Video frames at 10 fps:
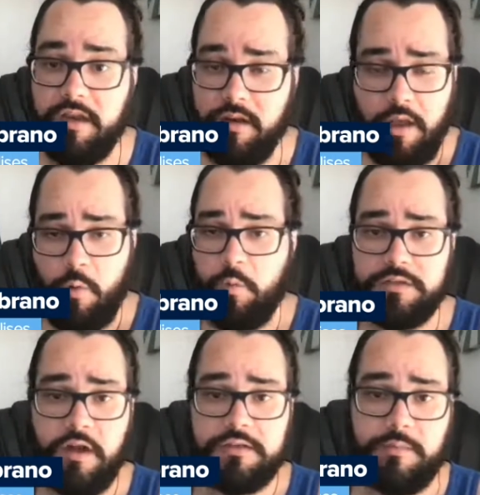And we
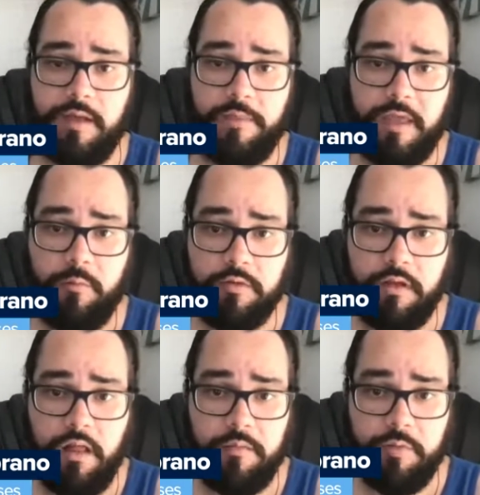talked about that with
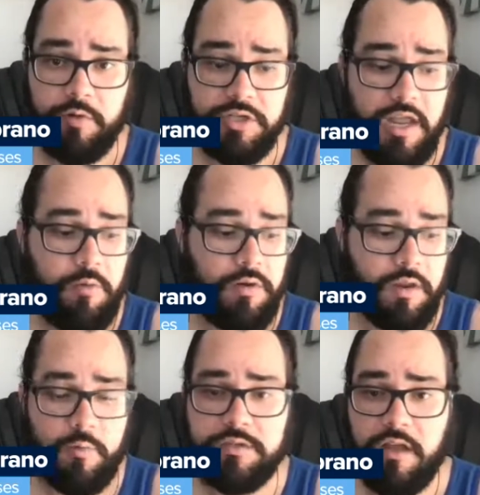Colin Poche when
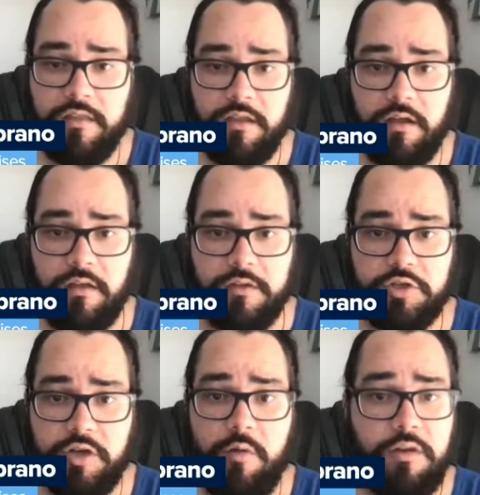he was on the show.